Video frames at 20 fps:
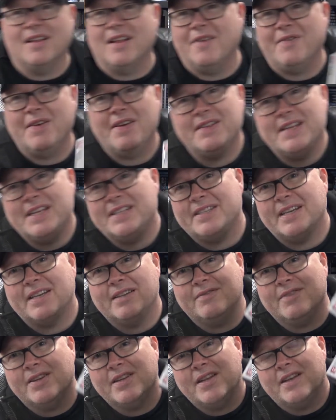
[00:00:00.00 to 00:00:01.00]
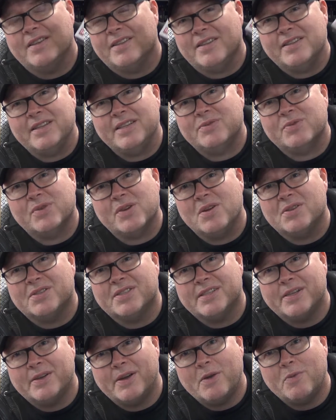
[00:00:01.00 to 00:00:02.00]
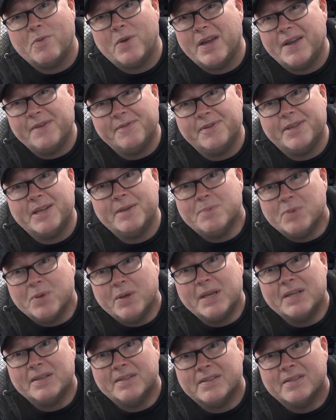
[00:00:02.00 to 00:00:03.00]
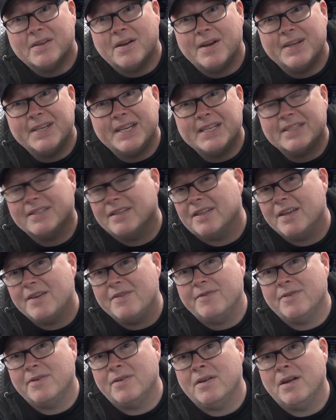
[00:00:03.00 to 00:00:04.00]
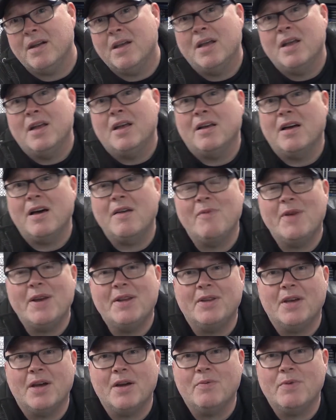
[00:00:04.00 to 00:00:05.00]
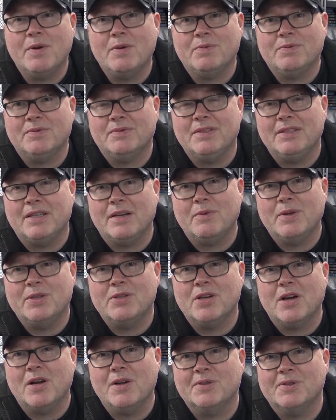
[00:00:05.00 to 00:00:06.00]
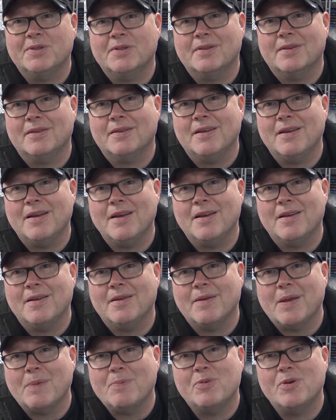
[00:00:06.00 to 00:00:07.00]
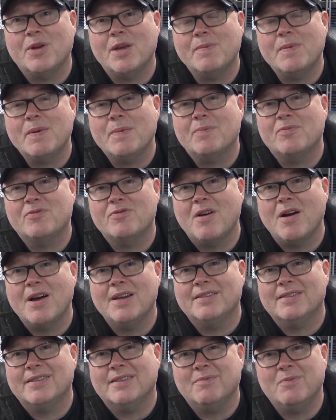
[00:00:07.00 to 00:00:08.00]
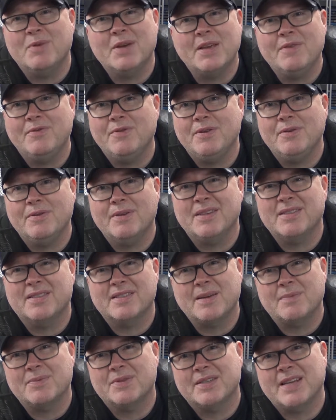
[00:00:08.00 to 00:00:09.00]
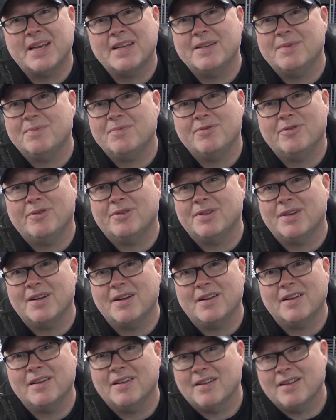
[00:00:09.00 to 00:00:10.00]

think Nintendo realised that these were going to sell out whatever they put inside it, so they thought, oh, we'll charge a premium price and we'll give you a substandard product.